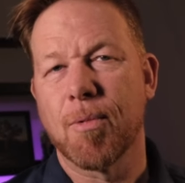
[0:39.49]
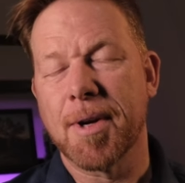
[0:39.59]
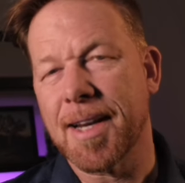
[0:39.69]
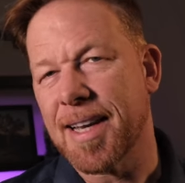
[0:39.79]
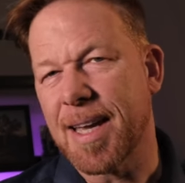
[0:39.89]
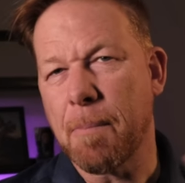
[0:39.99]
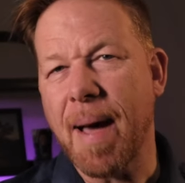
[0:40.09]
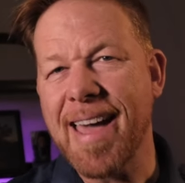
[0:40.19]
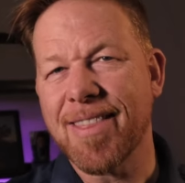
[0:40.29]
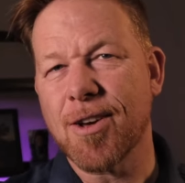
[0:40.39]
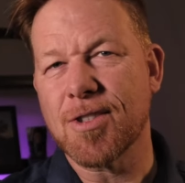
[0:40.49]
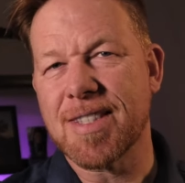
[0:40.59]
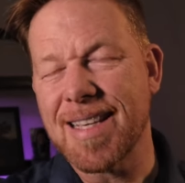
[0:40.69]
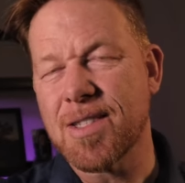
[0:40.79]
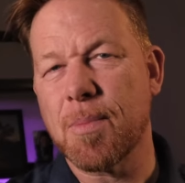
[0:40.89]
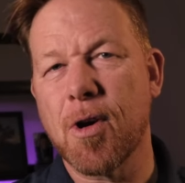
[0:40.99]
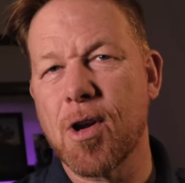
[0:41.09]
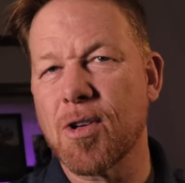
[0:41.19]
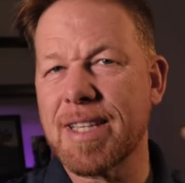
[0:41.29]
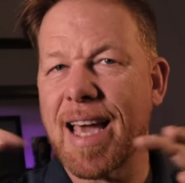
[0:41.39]
We're gonna combine those
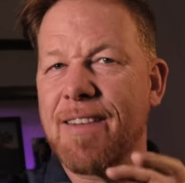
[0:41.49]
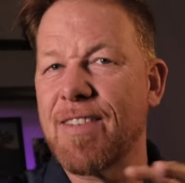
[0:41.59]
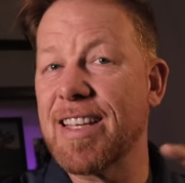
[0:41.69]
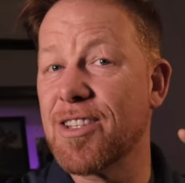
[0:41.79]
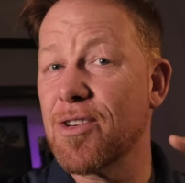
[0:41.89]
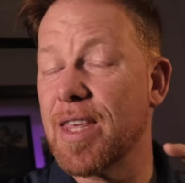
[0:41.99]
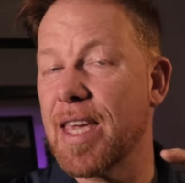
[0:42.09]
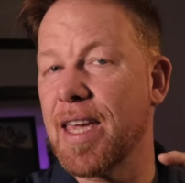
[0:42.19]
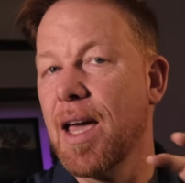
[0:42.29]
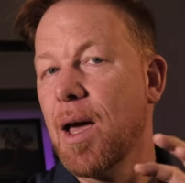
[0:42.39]
testimonials kind of into the